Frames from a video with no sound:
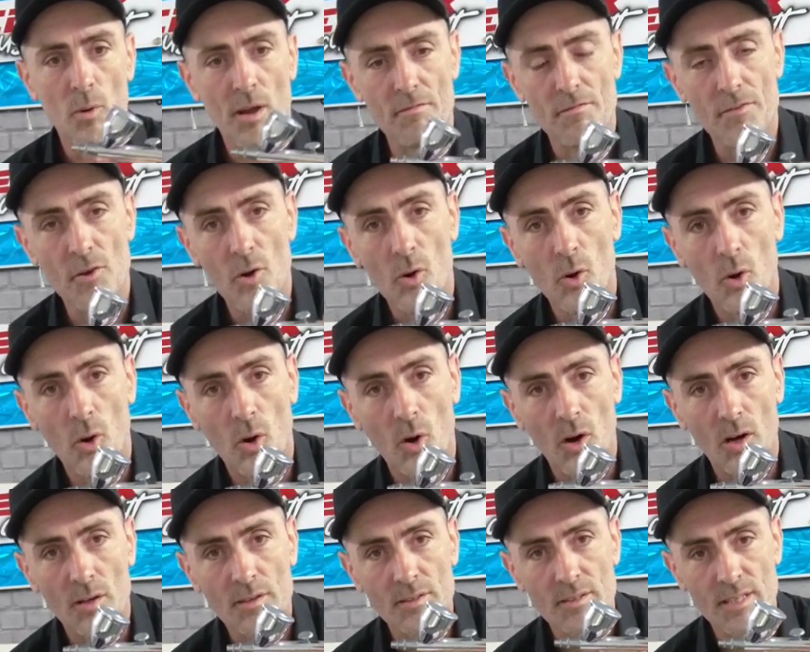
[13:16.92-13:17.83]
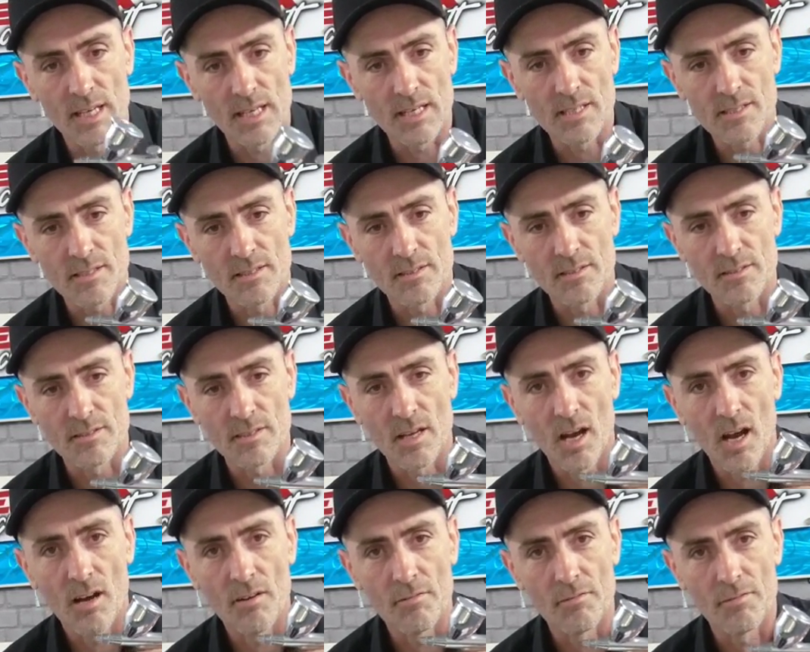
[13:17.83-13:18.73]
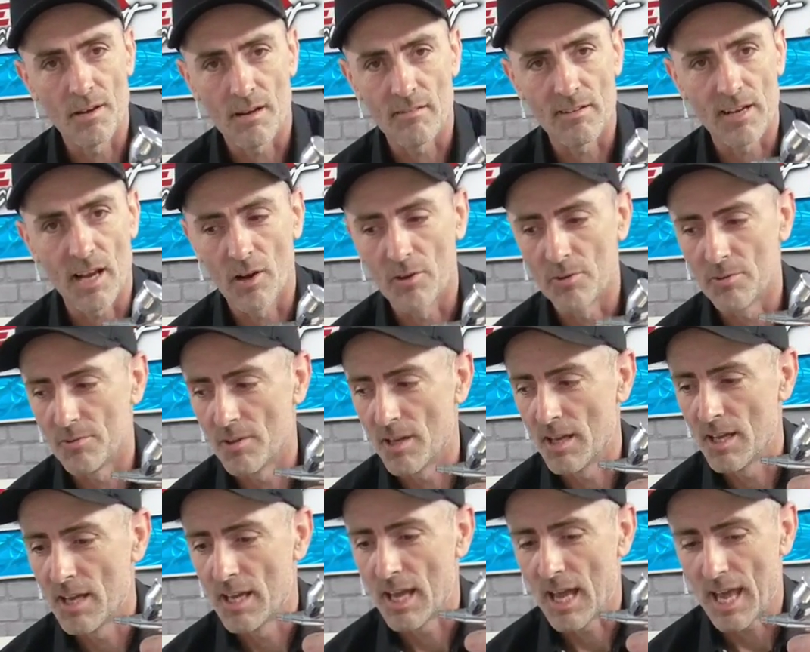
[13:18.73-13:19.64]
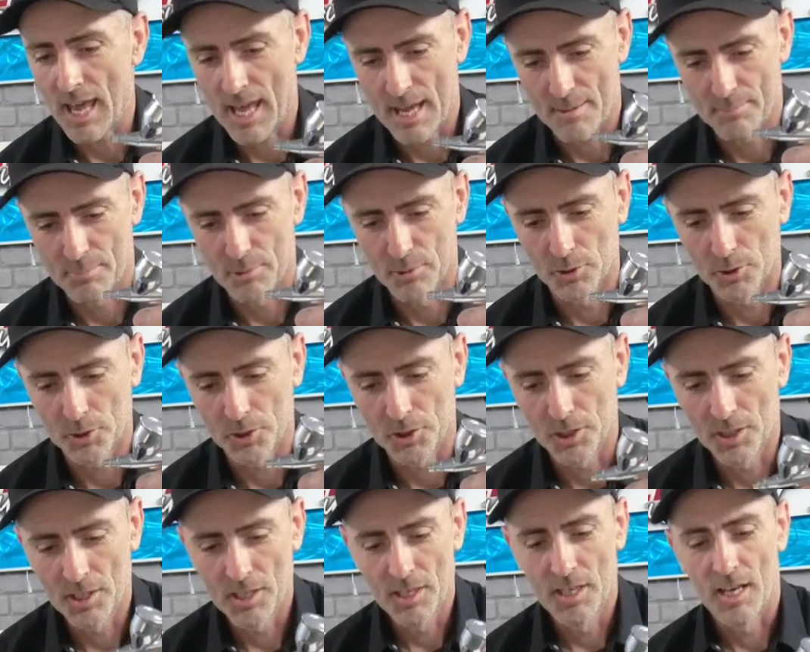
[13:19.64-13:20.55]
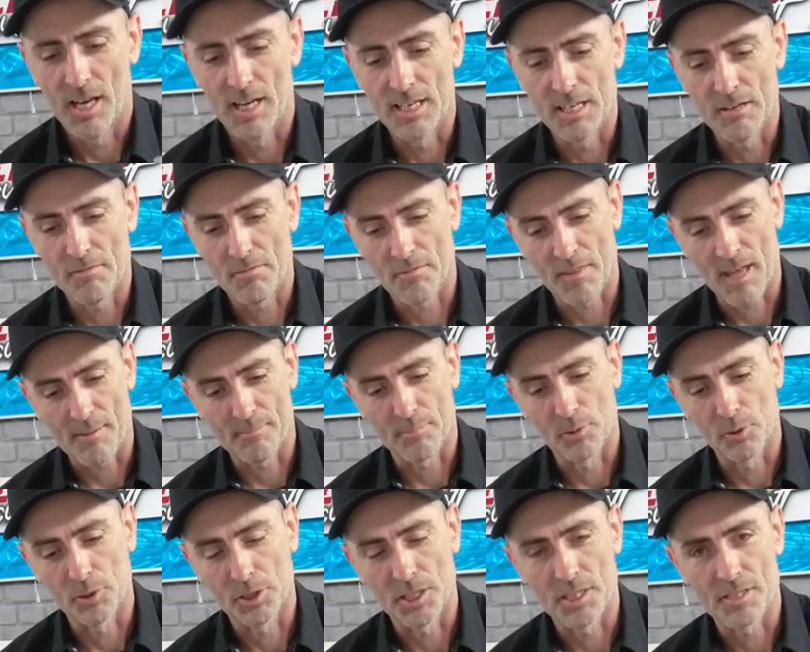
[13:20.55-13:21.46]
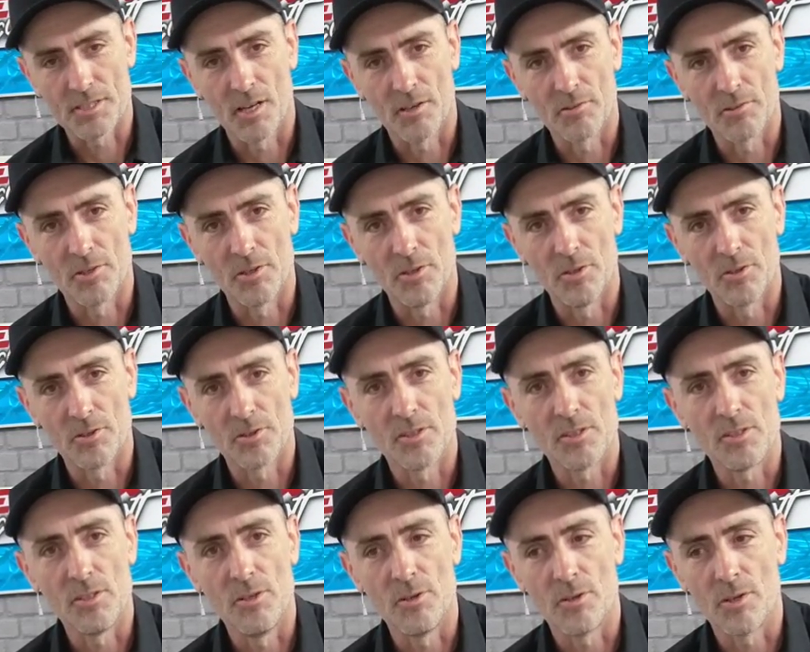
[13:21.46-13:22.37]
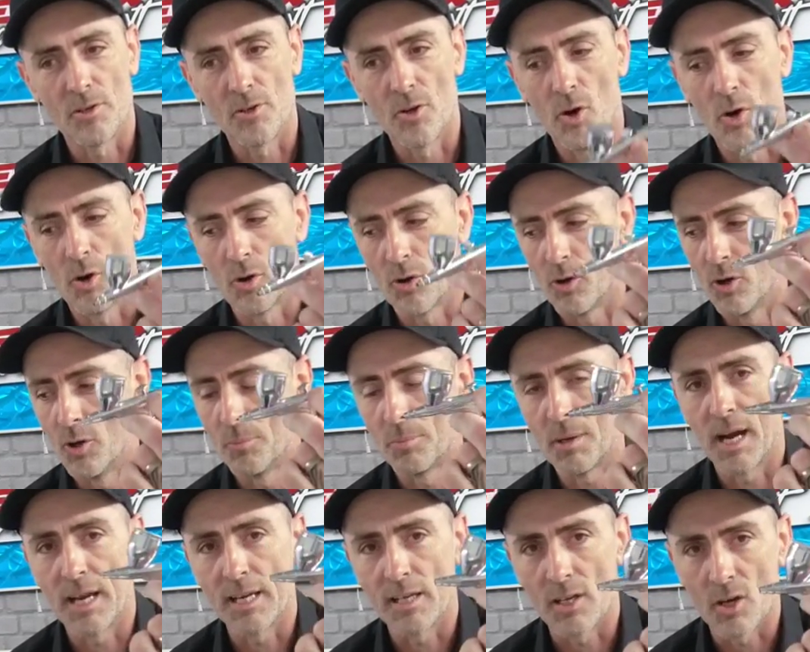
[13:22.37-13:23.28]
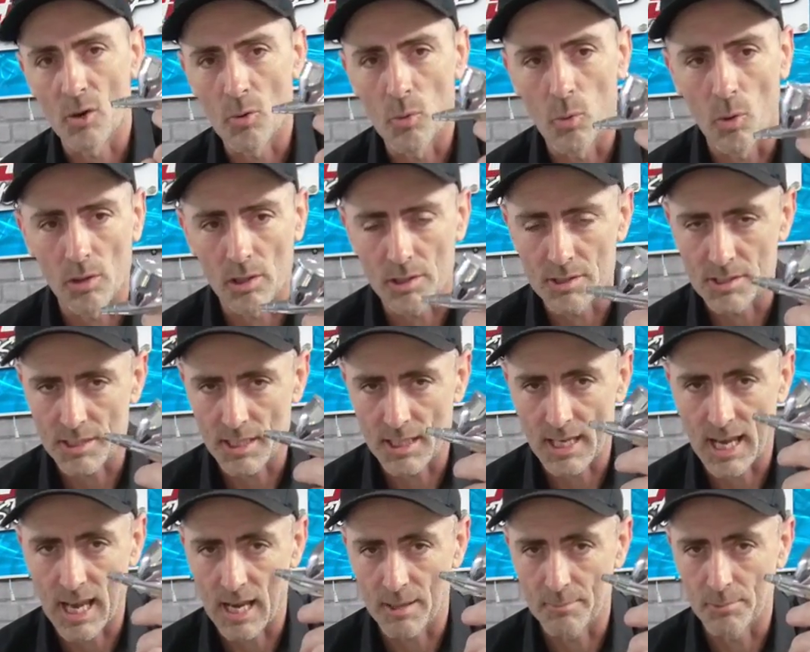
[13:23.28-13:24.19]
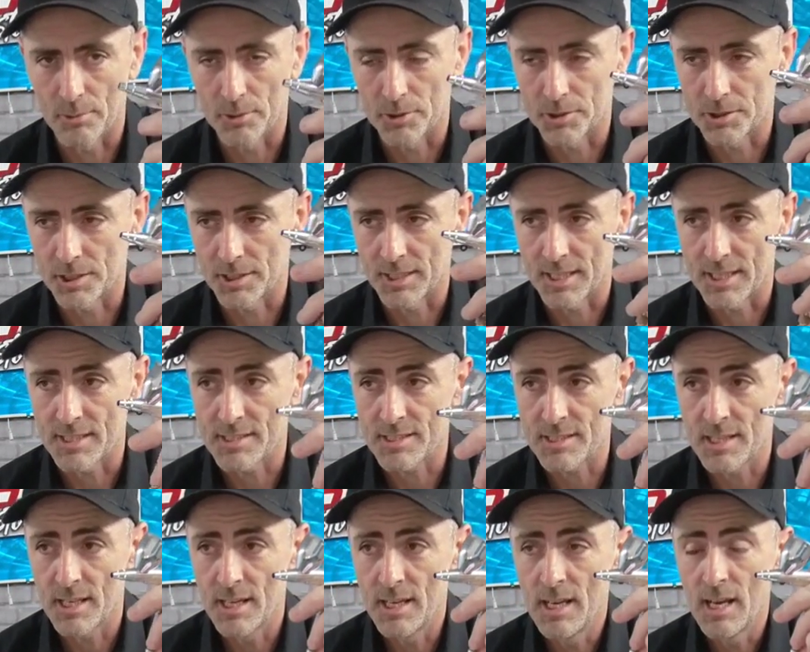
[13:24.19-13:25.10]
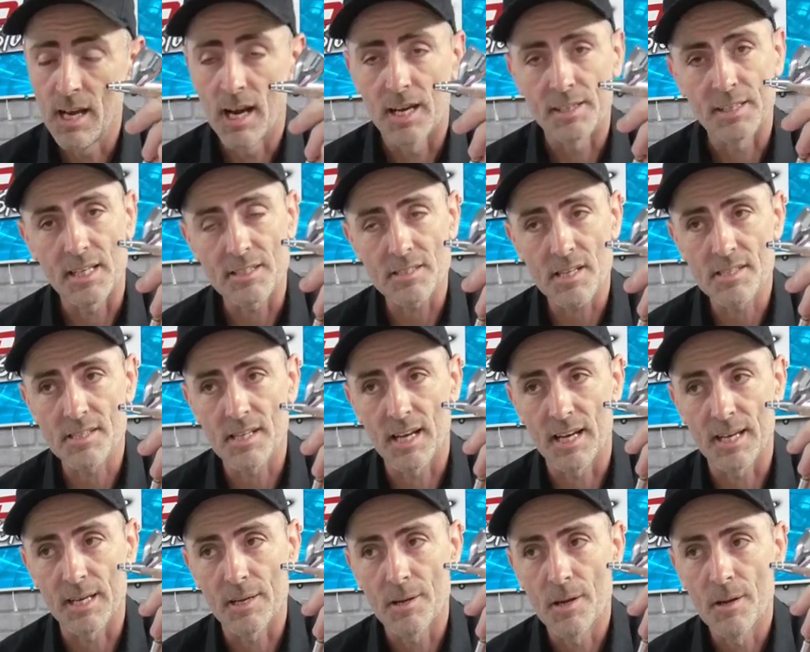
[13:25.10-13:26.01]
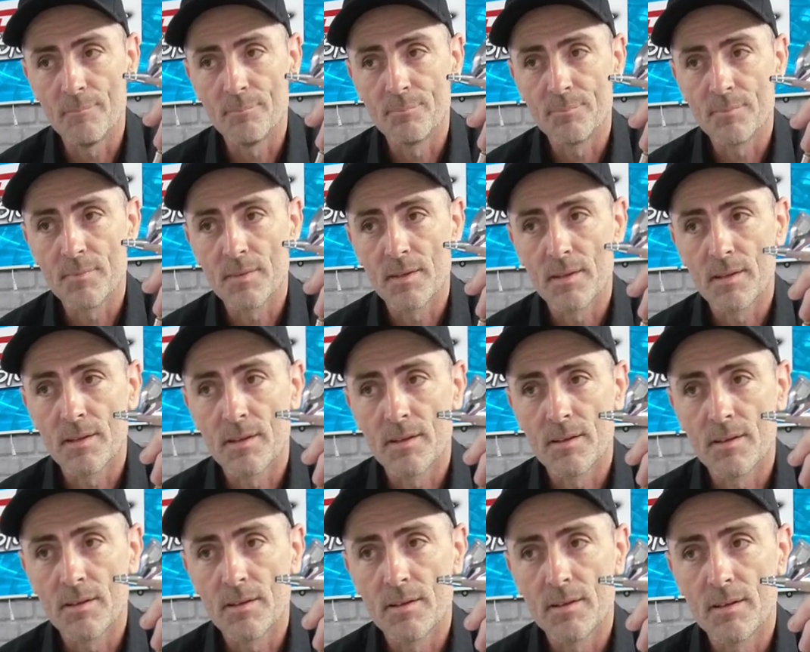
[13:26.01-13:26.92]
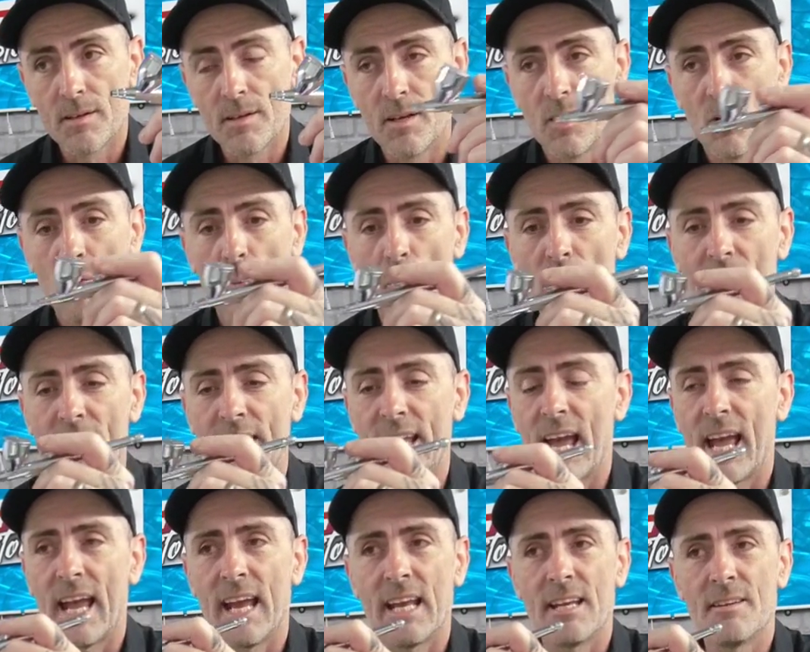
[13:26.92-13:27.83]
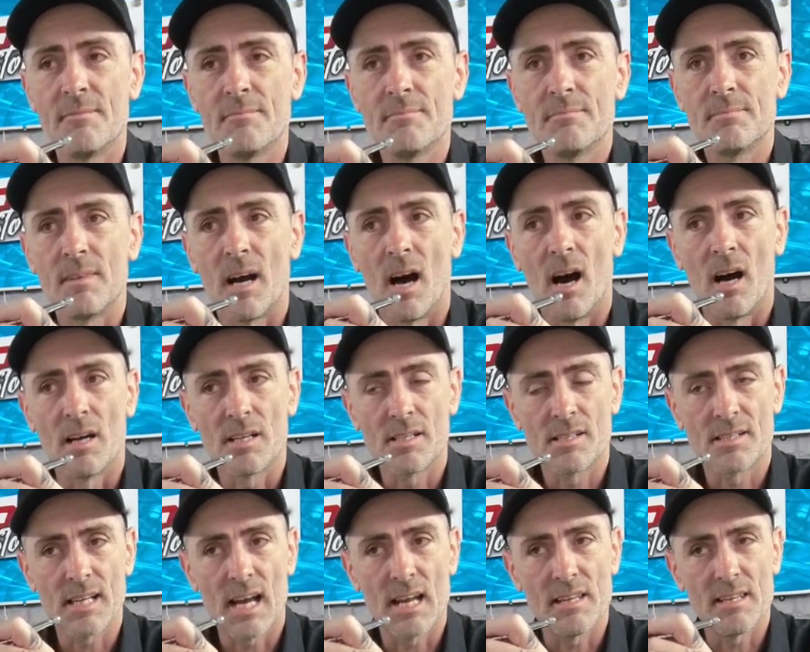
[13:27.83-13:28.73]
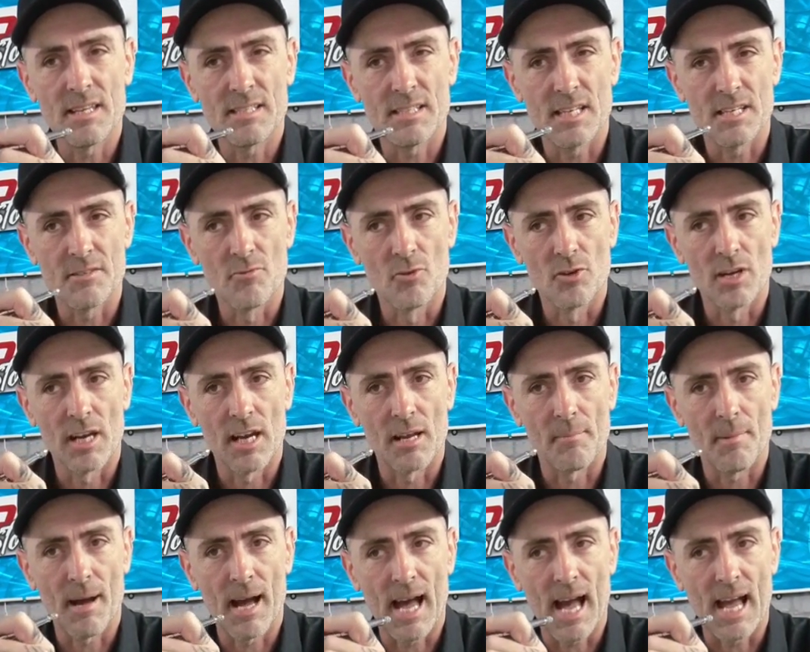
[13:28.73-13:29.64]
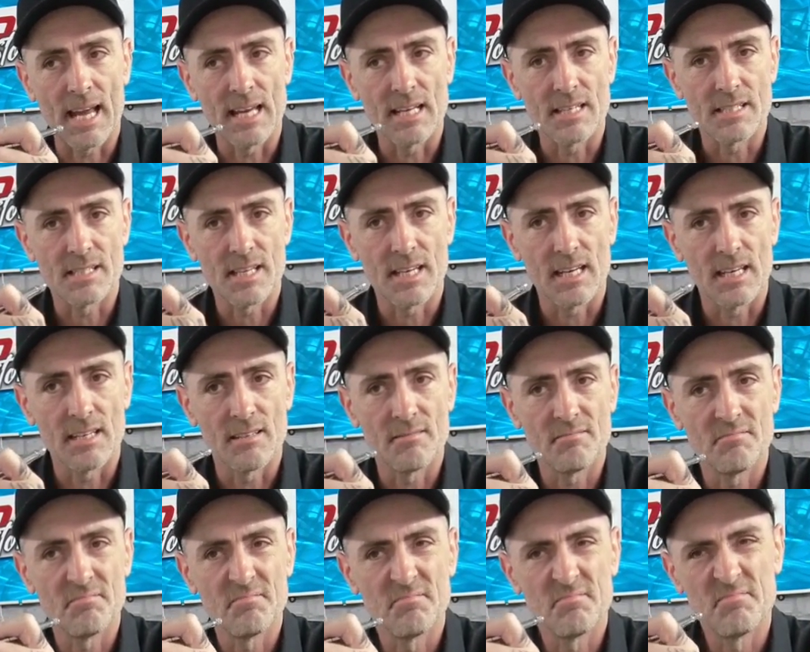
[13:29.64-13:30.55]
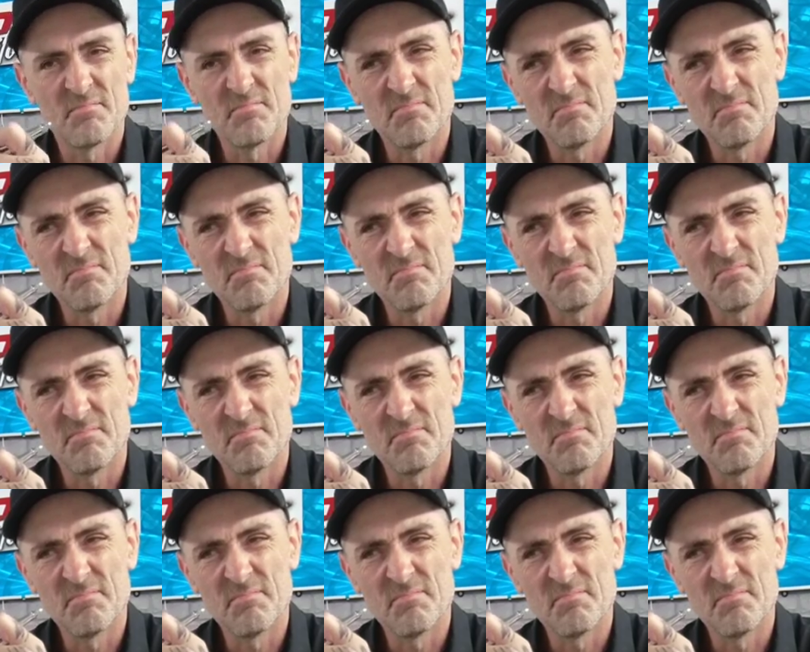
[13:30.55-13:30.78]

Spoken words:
with your decent very own airbrush. And if that brush is no good, you can hook up a quality airbrush to this. And as I say, we're getting, I'd say this is running about 18